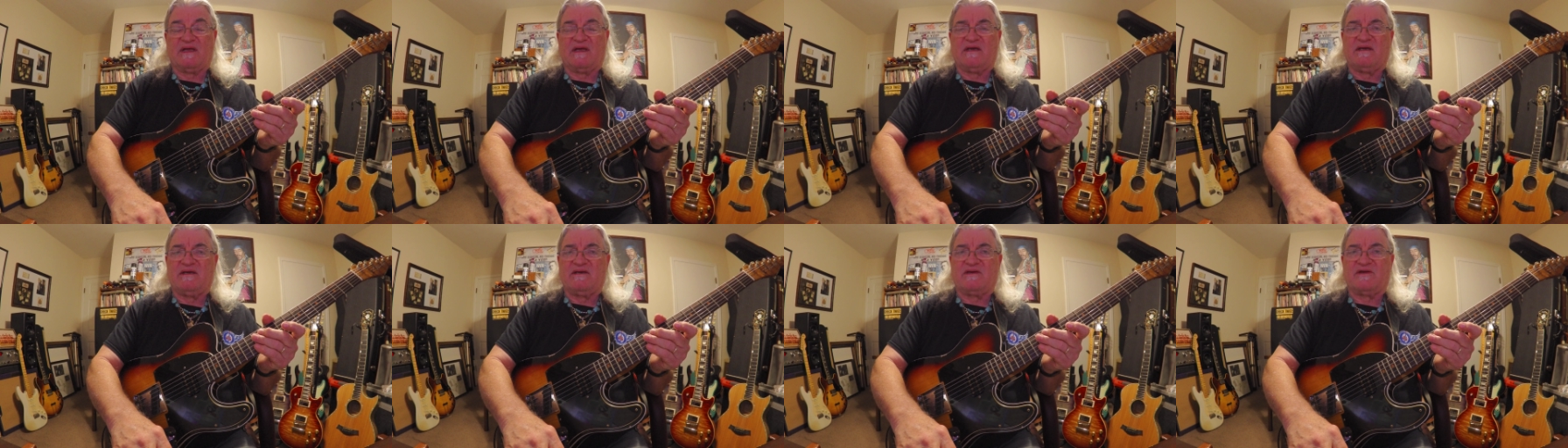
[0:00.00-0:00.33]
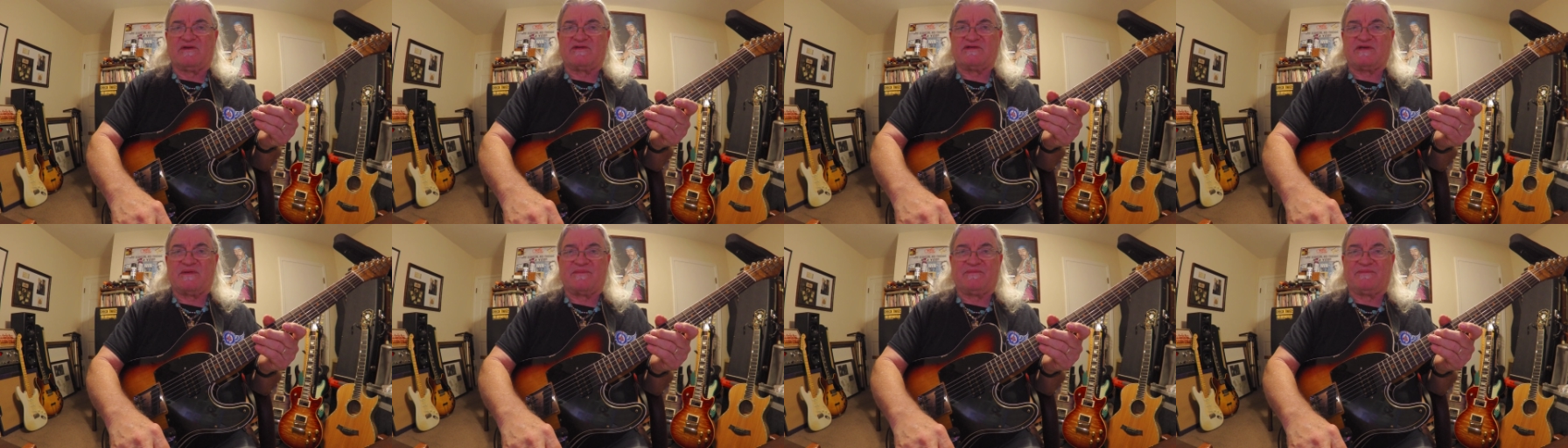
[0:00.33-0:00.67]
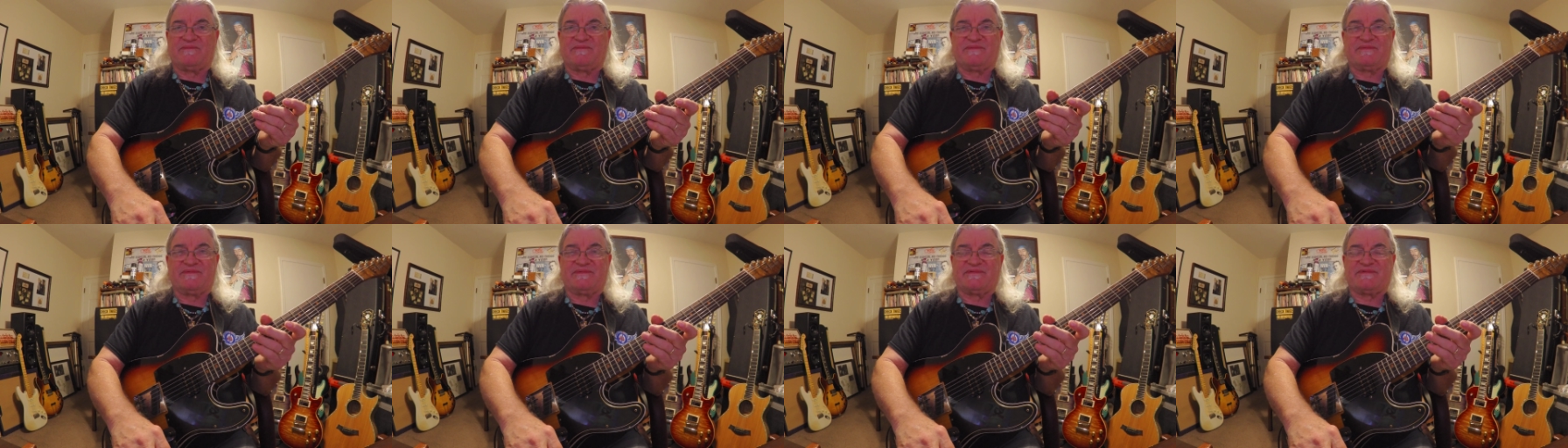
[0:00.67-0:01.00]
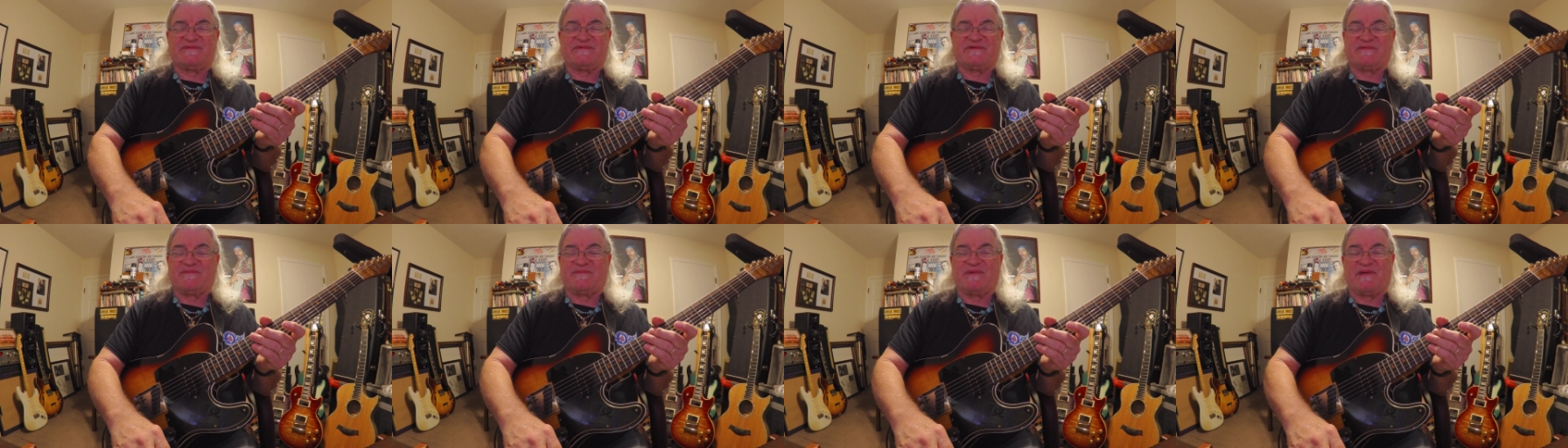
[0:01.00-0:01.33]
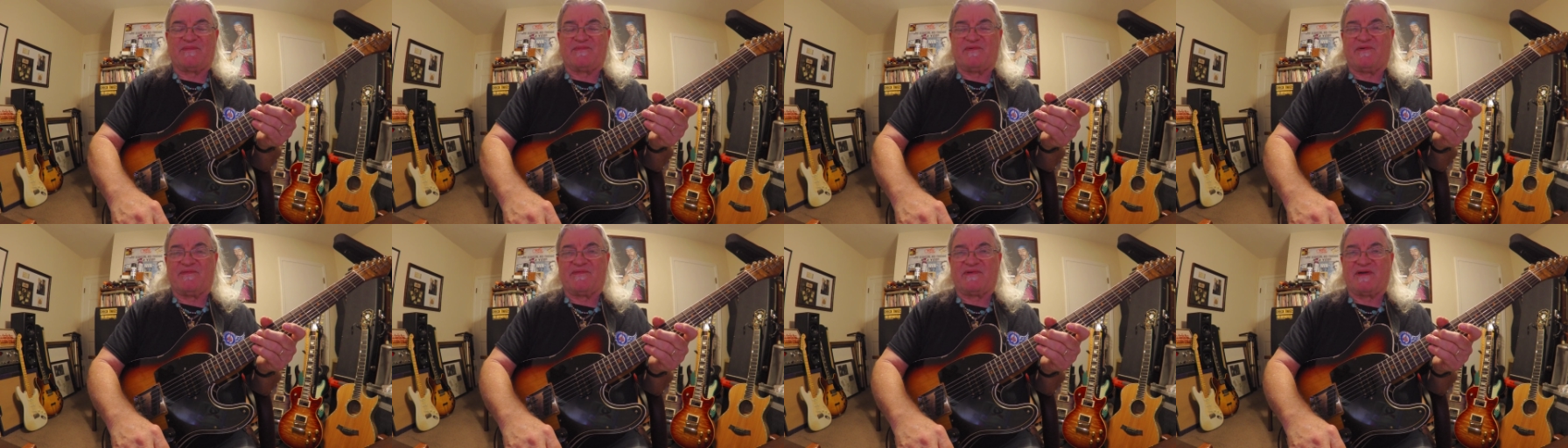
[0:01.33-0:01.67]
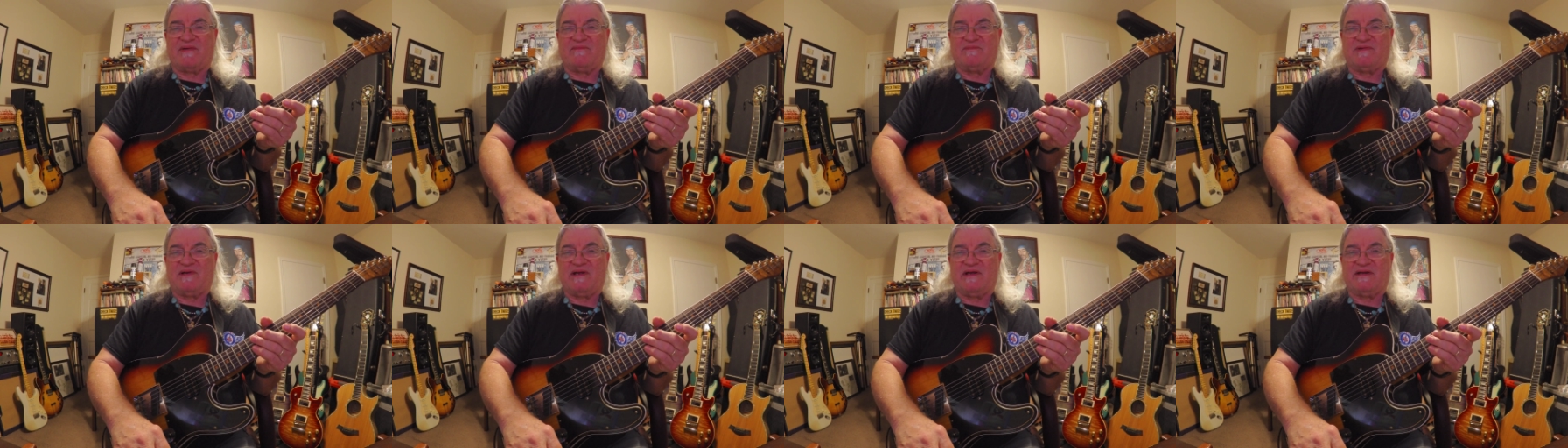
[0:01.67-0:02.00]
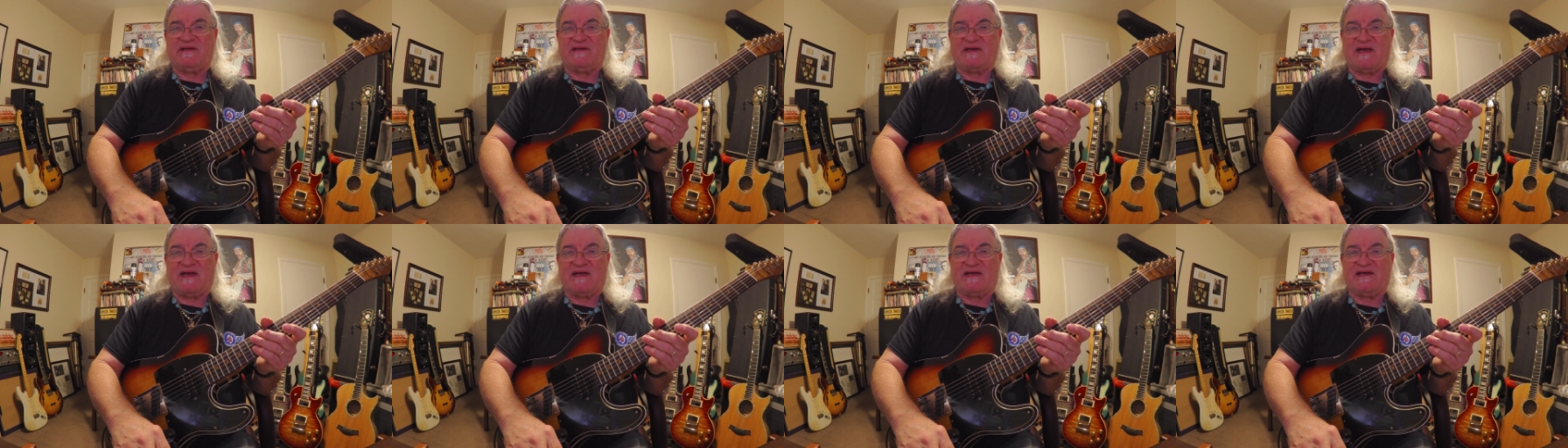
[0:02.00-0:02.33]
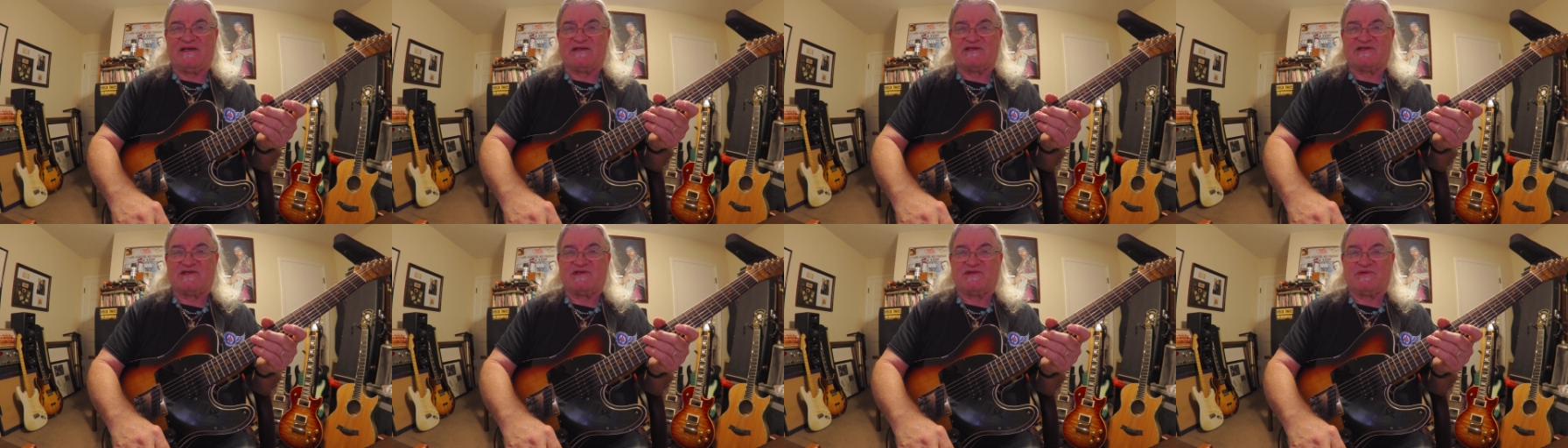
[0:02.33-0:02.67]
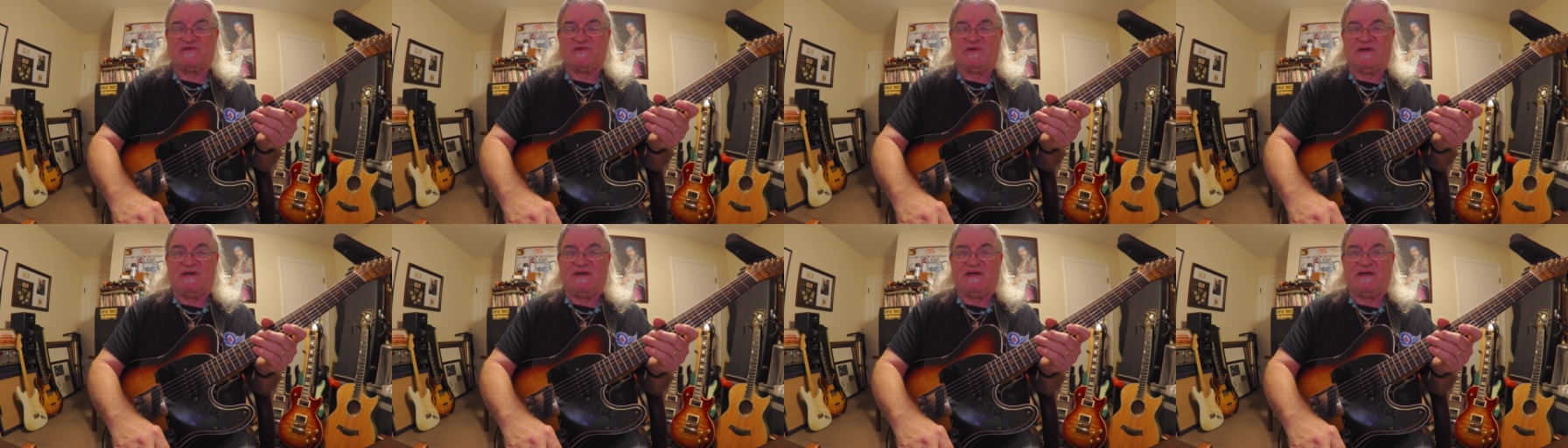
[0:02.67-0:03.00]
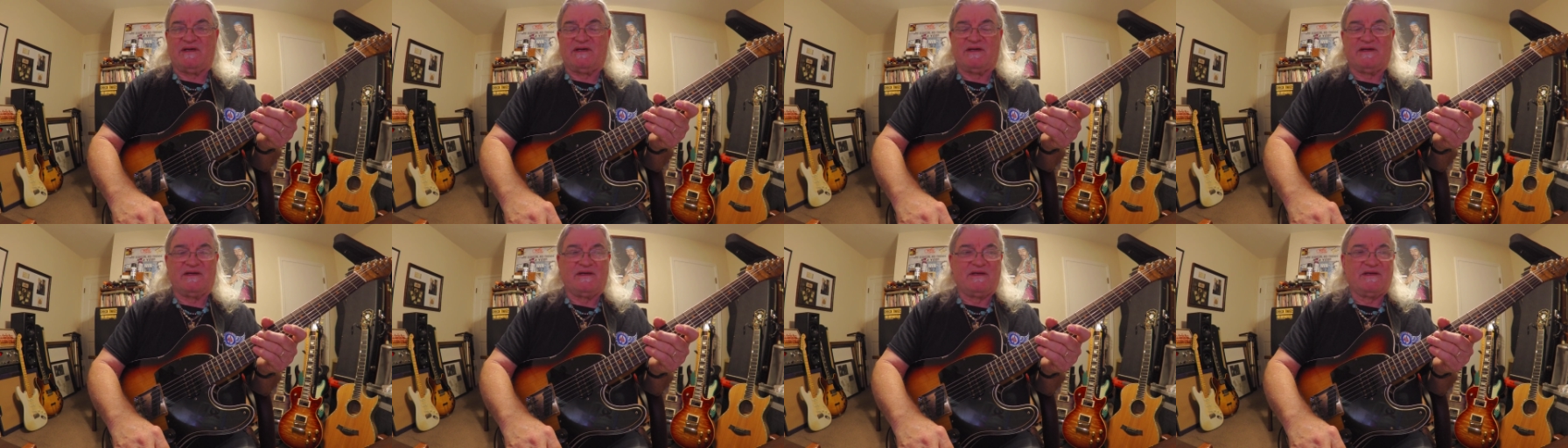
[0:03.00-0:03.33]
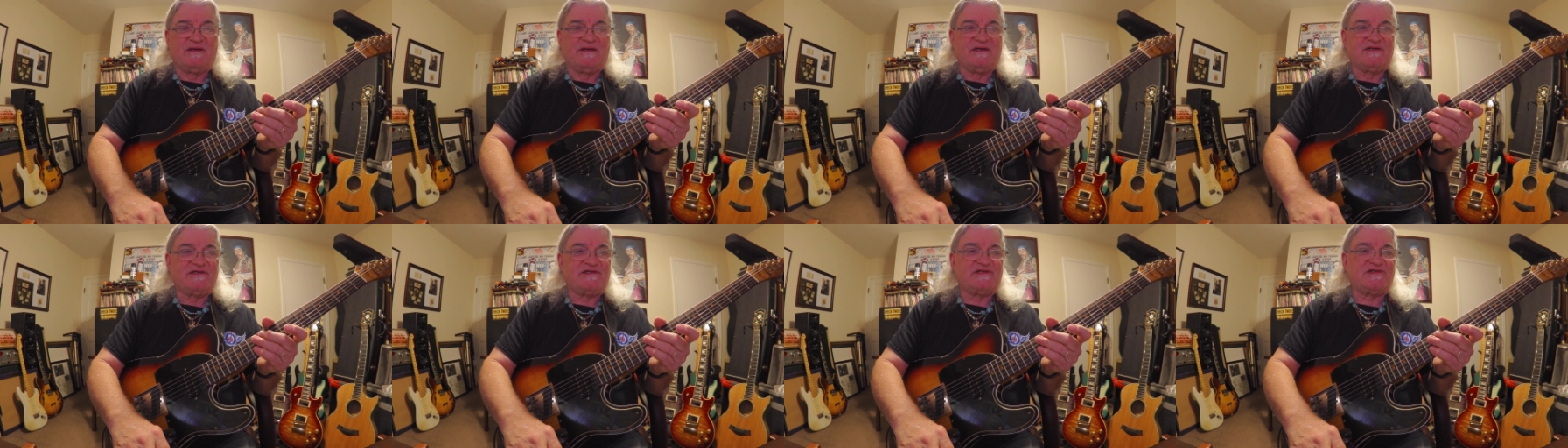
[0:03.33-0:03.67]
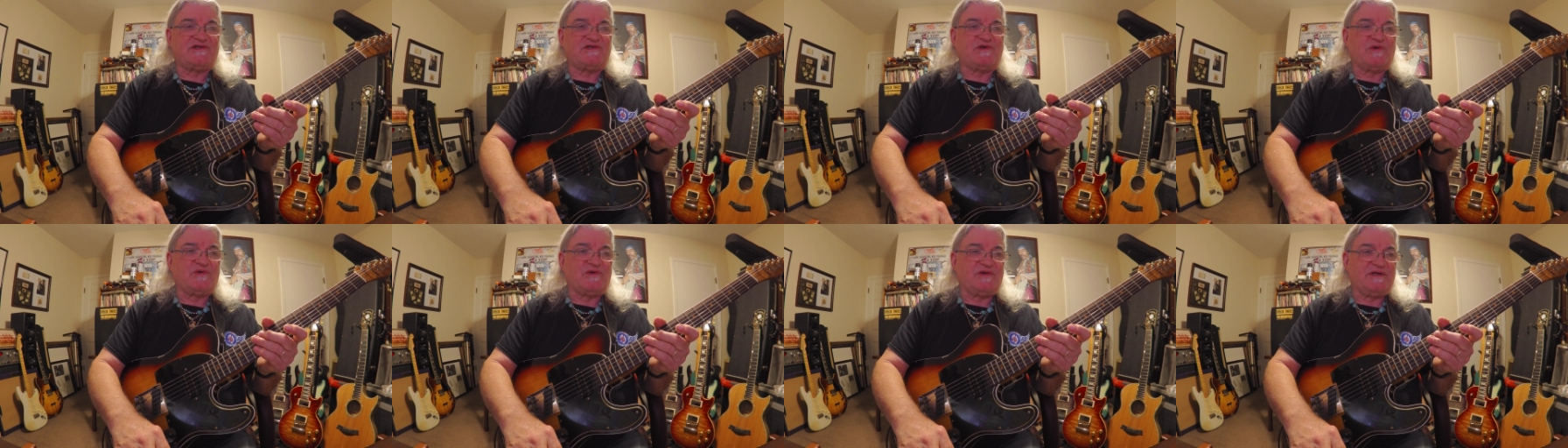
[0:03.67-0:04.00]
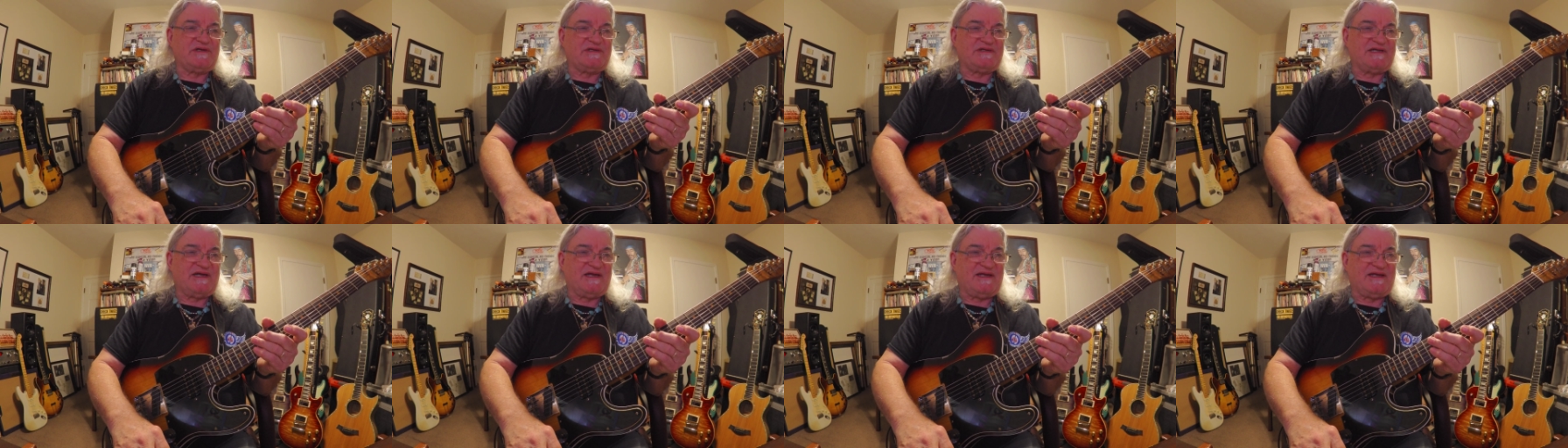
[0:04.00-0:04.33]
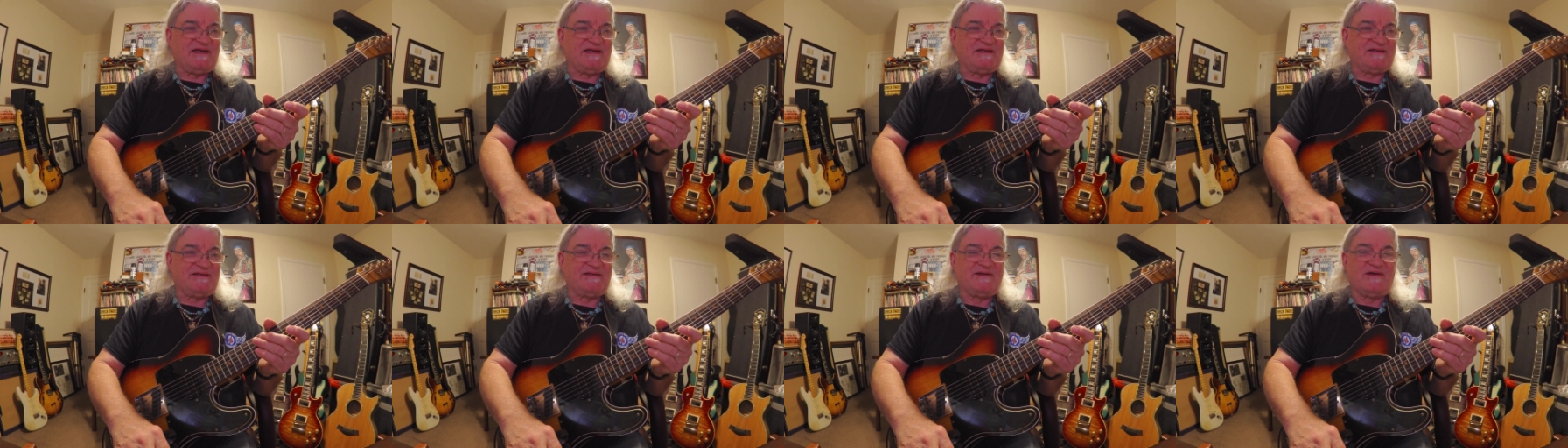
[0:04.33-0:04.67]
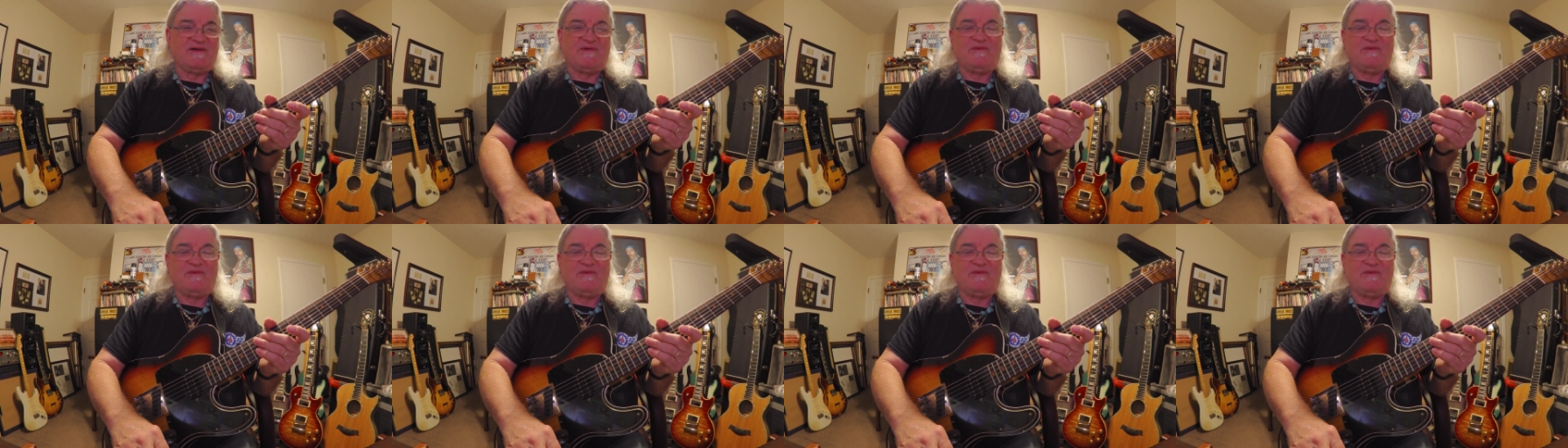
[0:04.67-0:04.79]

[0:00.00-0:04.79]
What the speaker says: You know, some people have complained I get too storytelling.